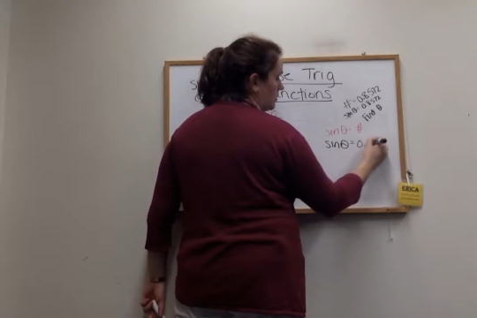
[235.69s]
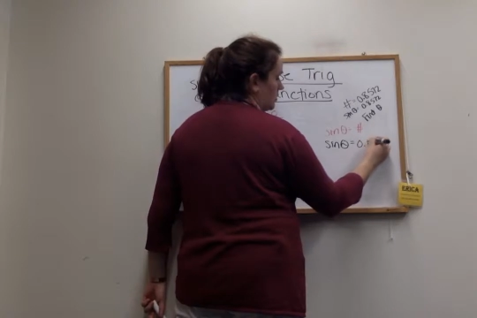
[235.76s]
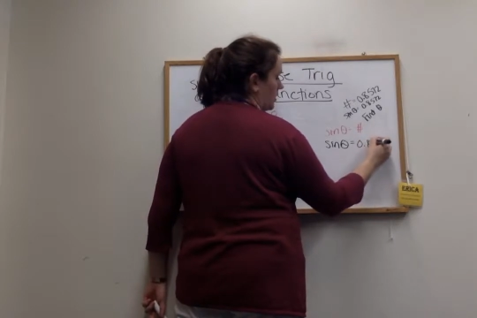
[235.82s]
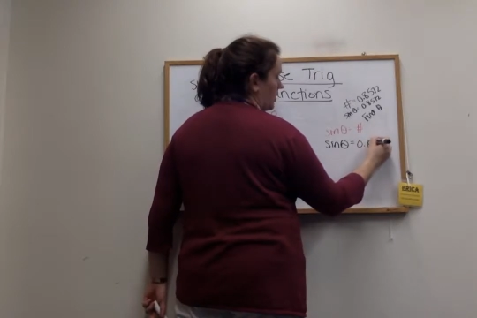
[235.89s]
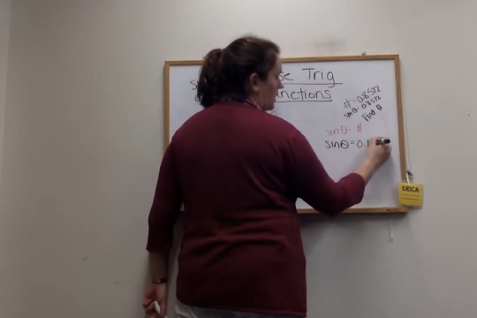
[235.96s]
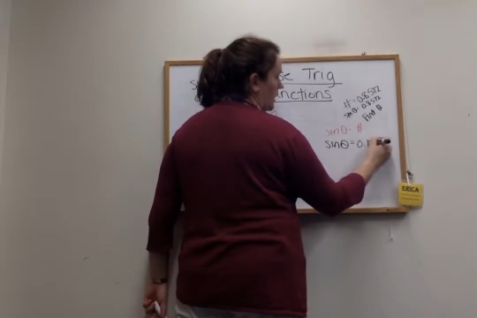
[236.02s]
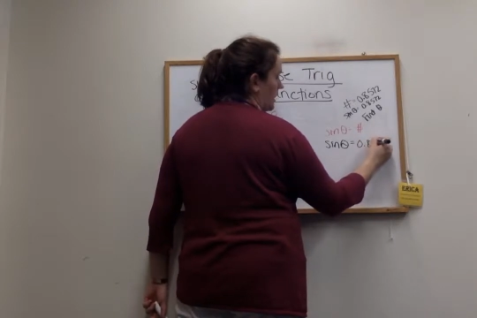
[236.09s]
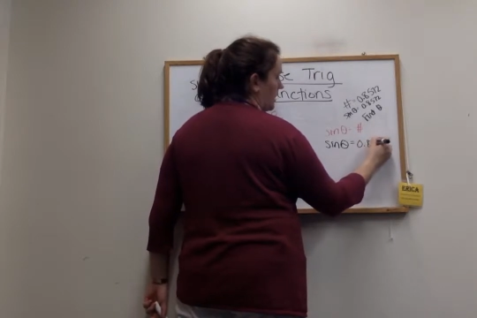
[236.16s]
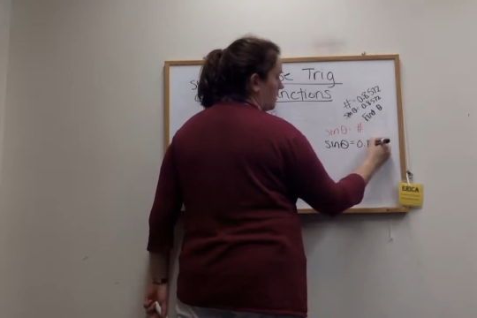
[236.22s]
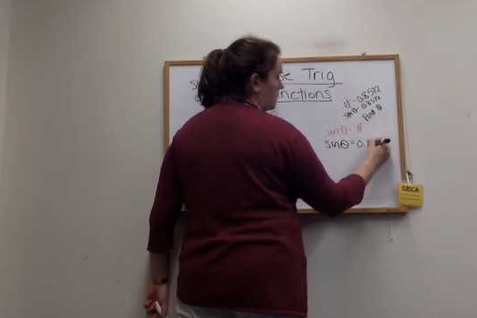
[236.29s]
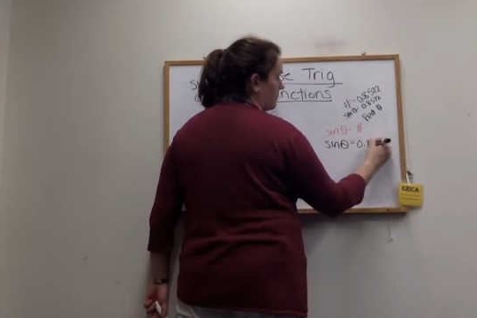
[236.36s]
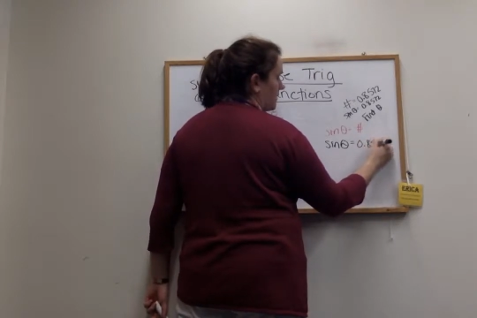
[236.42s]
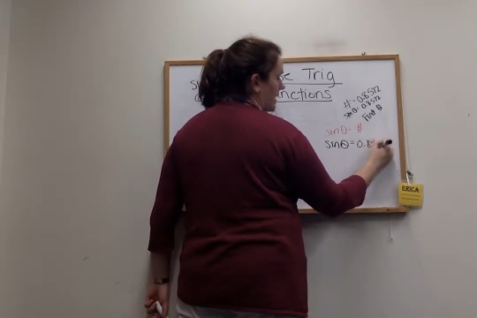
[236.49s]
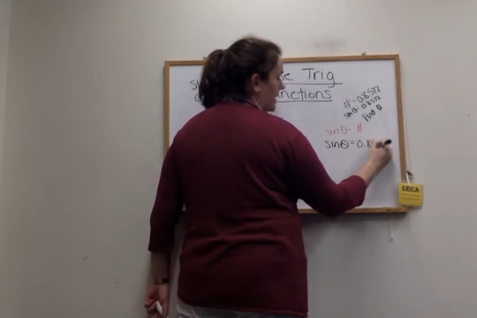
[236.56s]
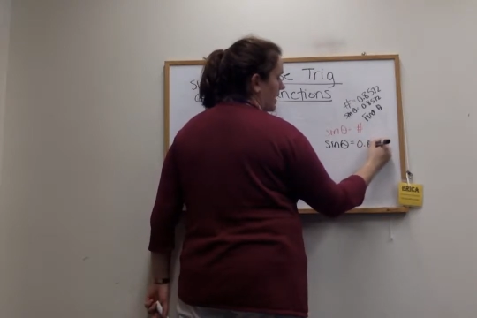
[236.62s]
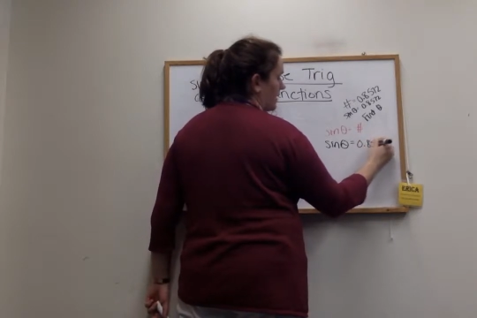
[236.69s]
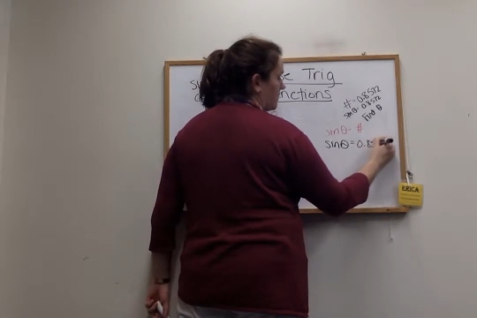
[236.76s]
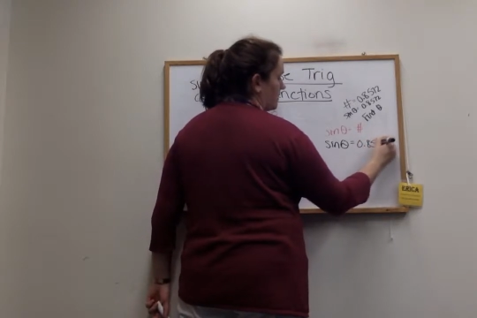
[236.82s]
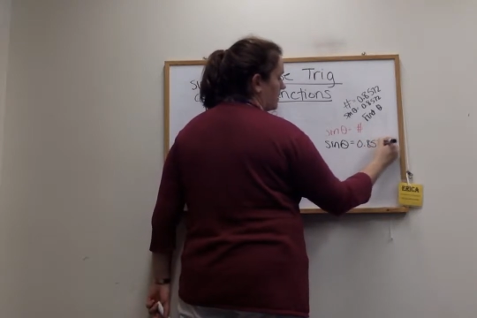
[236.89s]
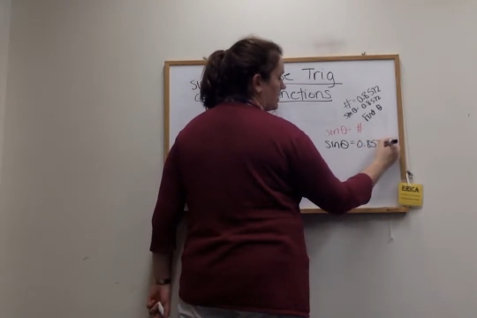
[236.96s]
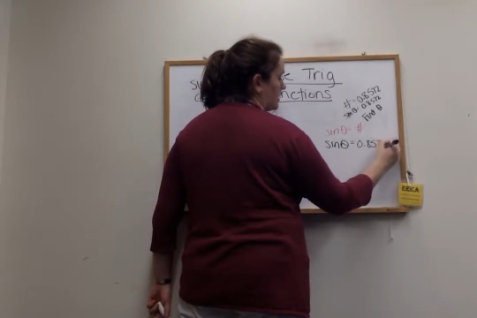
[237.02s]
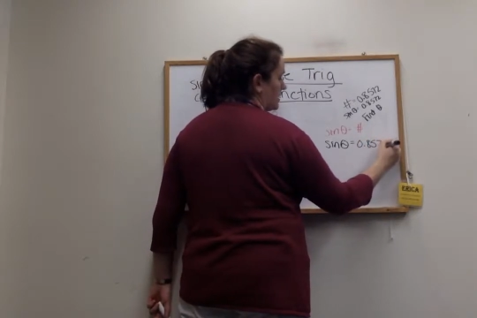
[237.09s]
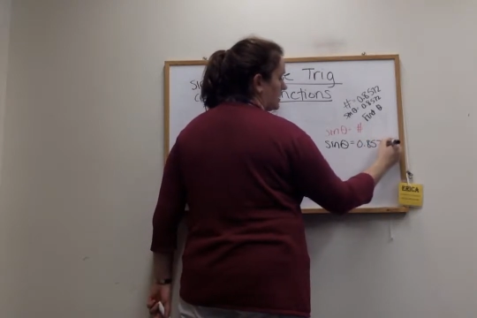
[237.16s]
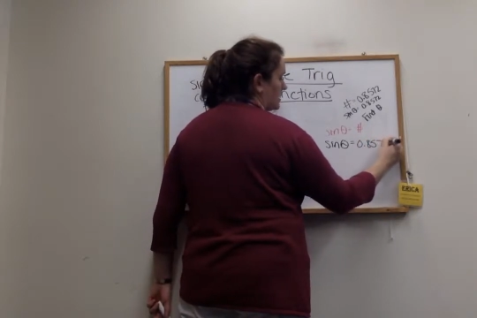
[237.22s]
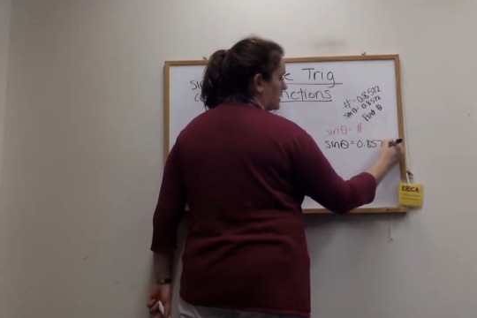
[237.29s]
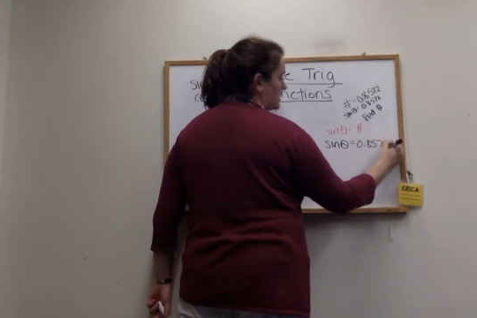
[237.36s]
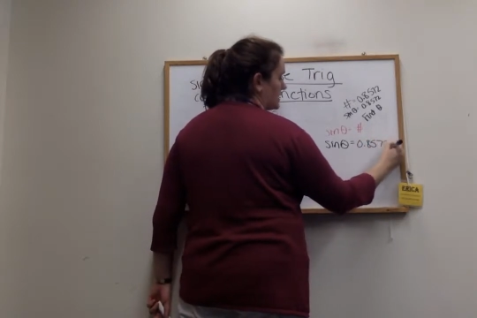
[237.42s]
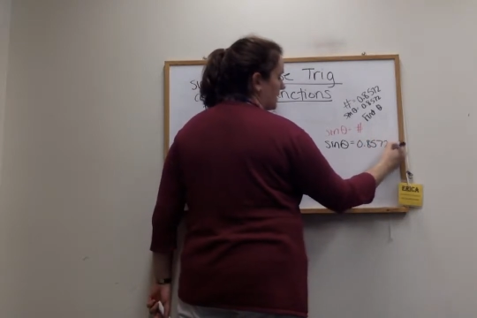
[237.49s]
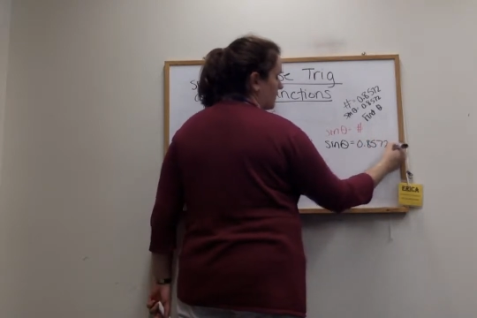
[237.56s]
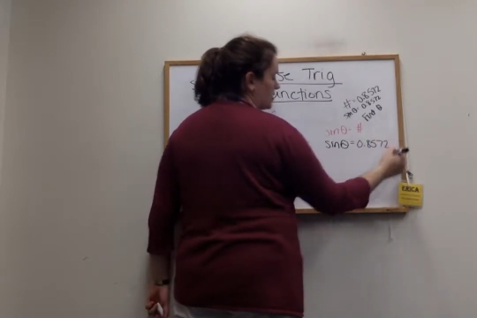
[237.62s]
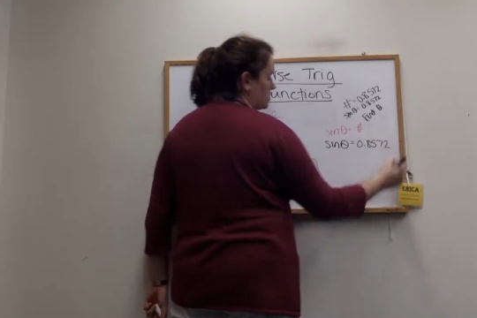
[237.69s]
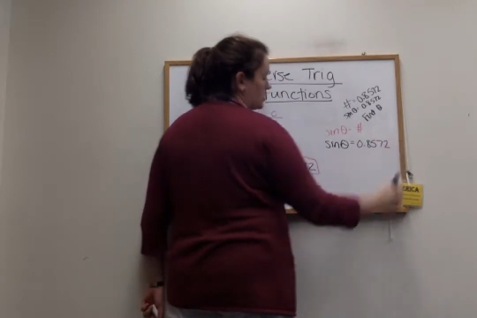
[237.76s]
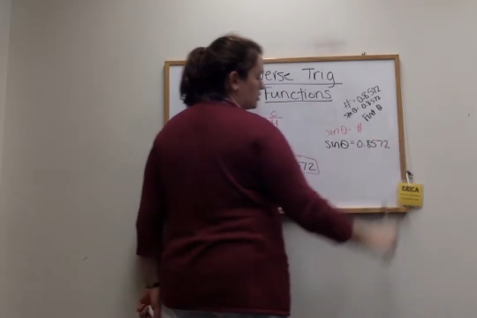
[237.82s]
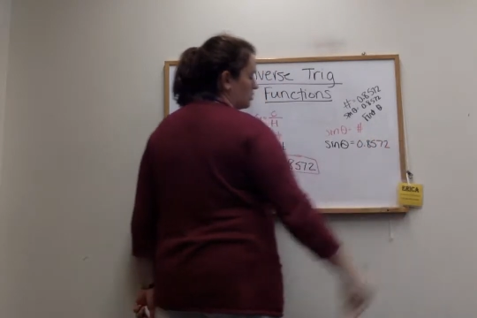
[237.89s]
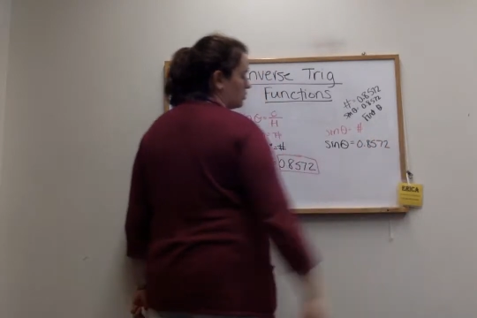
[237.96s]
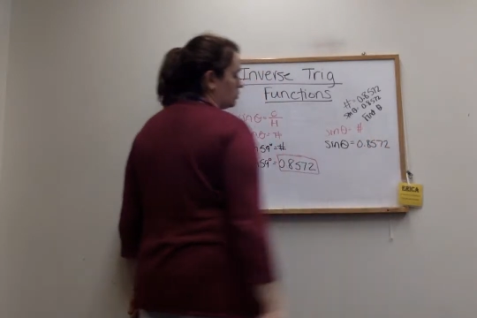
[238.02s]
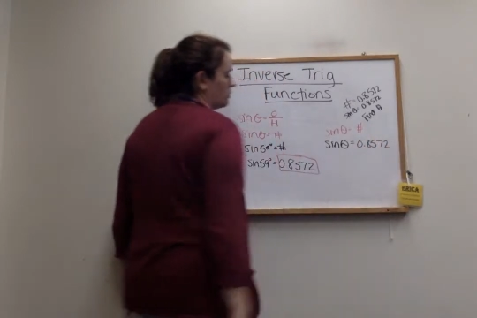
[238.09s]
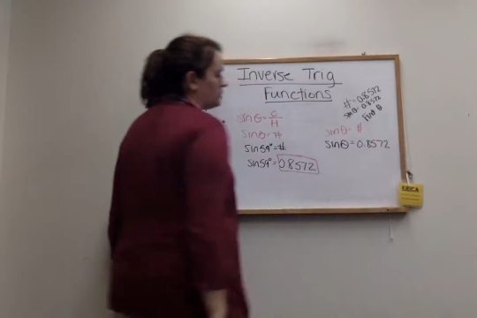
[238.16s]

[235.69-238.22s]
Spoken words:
0.8572.